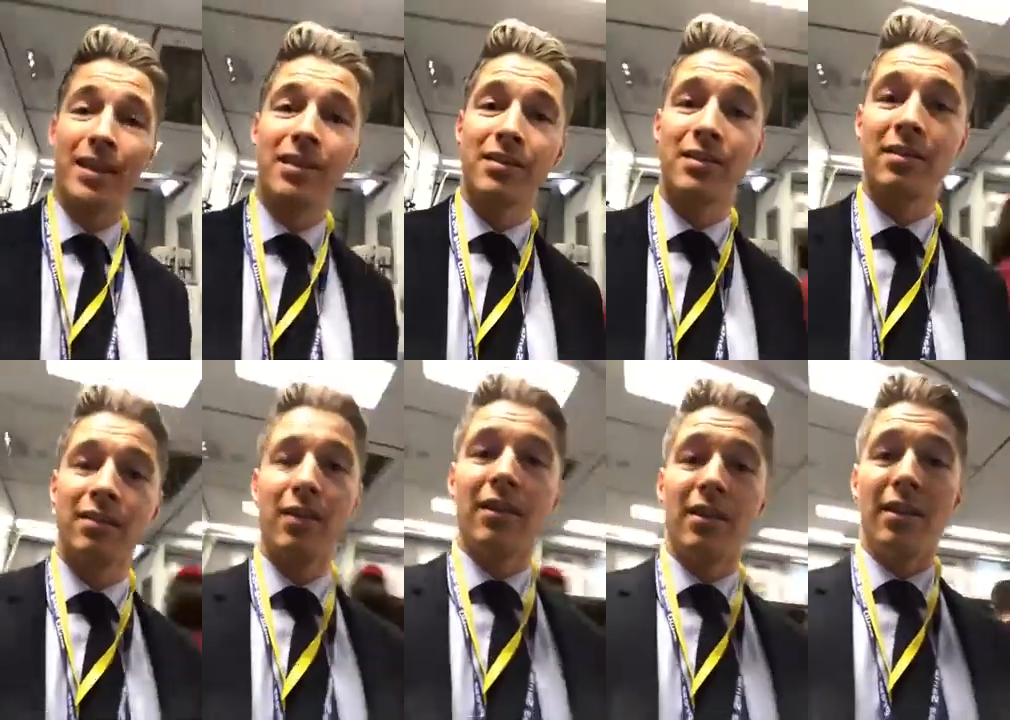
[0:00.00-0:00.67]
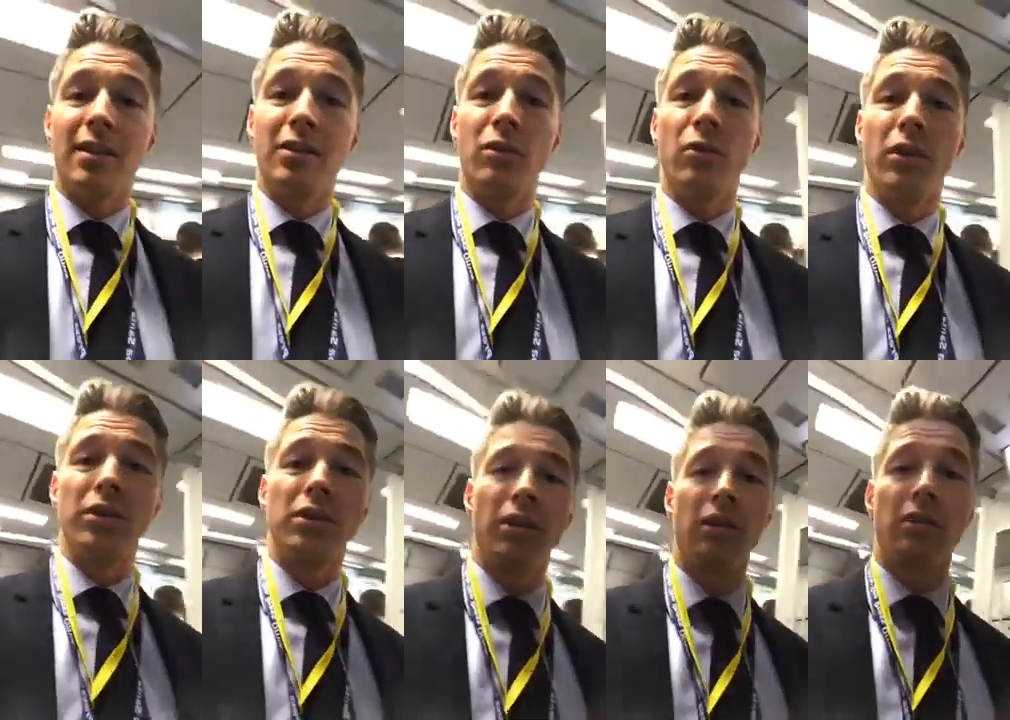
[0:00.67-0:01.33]
That's according
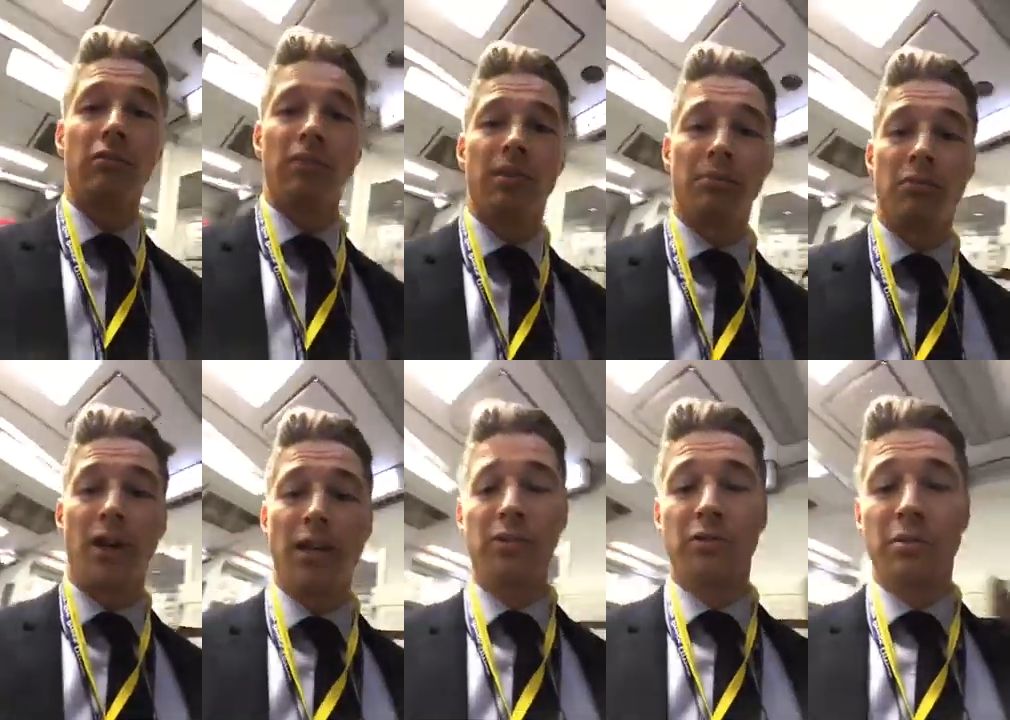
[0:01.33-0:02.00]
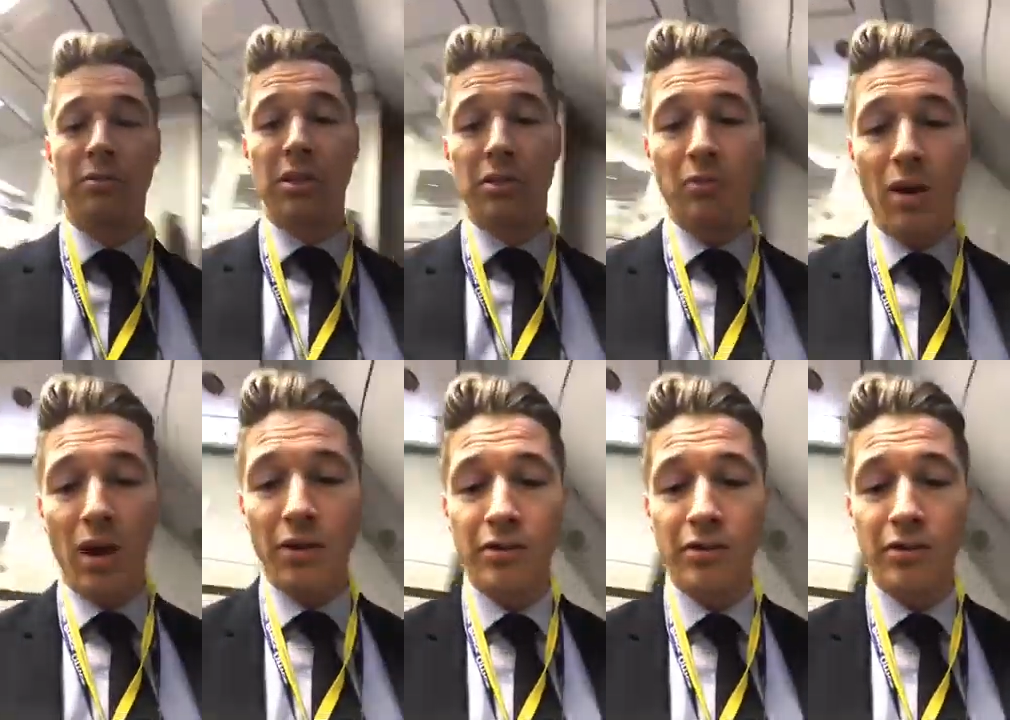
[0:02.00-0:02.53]
to some rights groups as well.